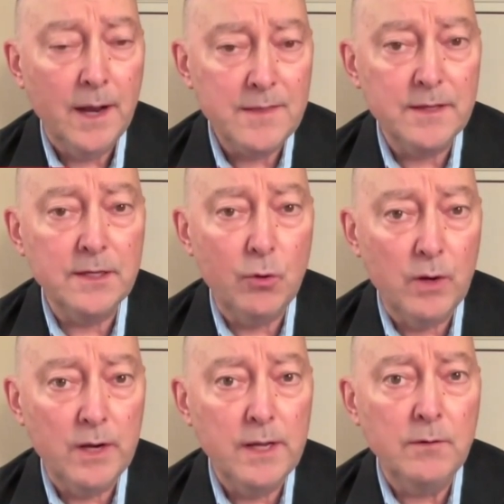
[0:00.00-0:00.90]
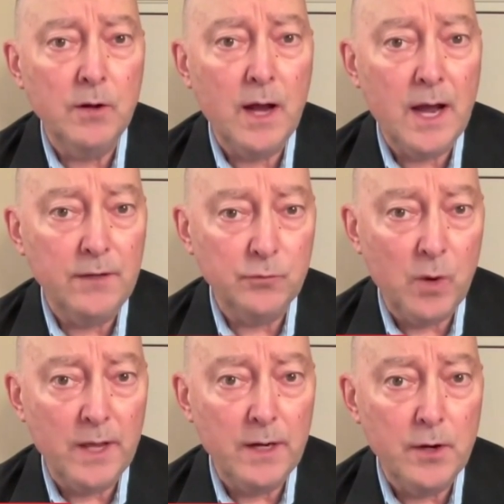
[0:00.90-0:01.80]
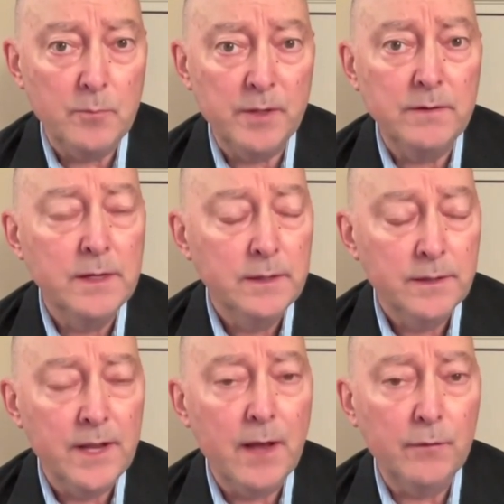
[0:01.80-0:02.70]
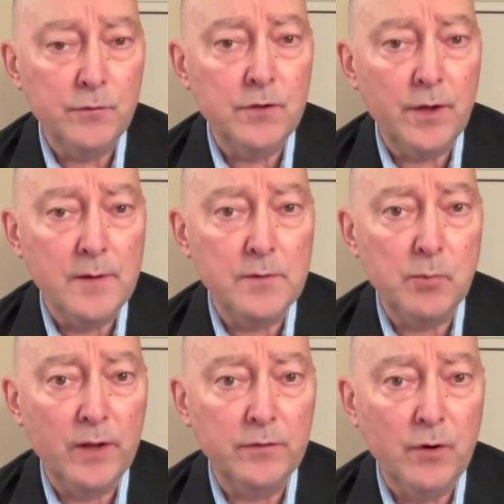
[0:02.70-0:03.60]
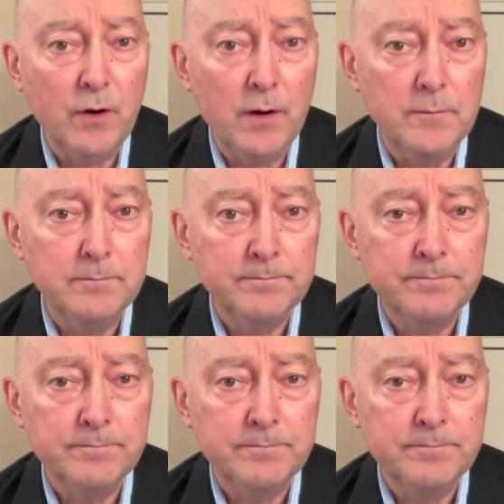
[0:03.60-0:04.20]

I think going in eyes wide open, now's the time to press hard.